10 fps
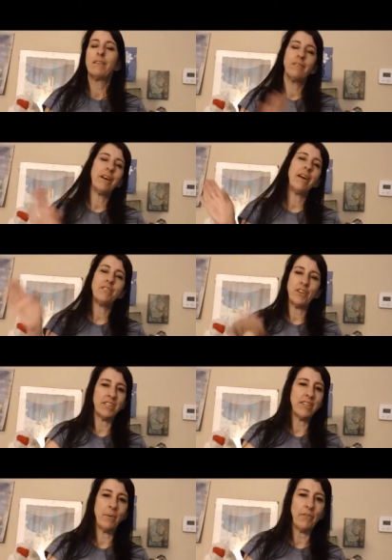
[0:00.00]
Well, I try to
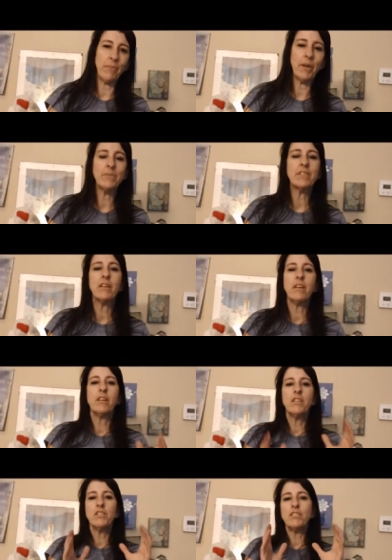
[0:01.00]
stay away from those.
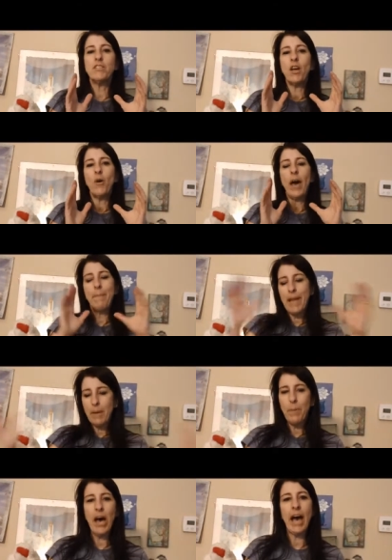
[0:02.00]
So I
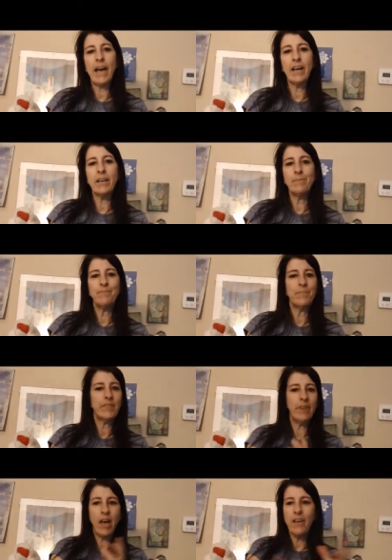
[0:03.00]
make a pile
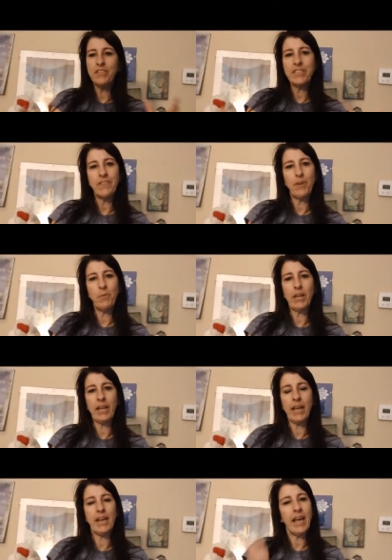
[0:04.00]
of all the stuff I want to
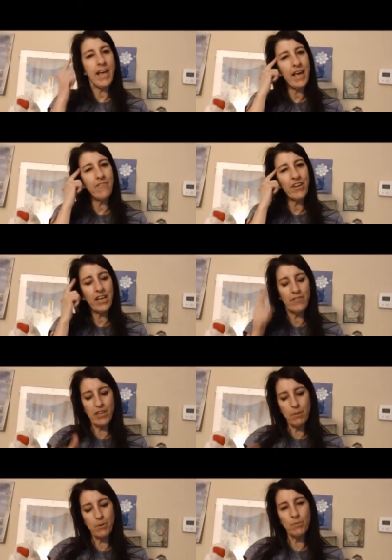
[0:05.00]
get, and I have kind of a
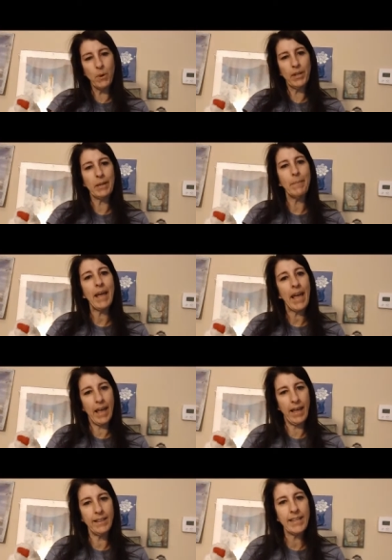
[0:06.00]
number rolling in my
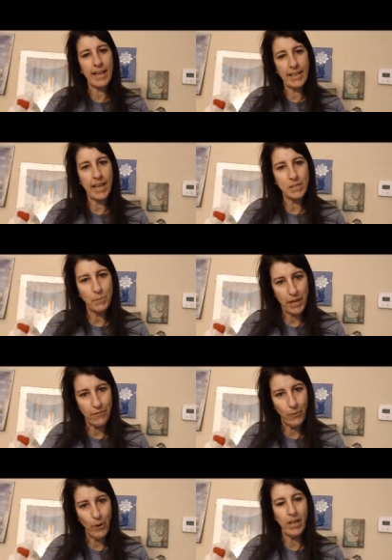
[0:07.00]
head that I'd like to pay
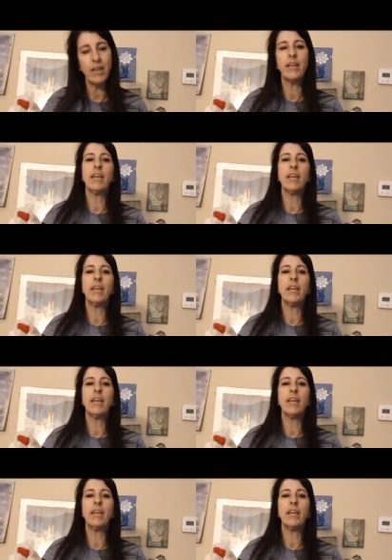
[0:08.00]
for it.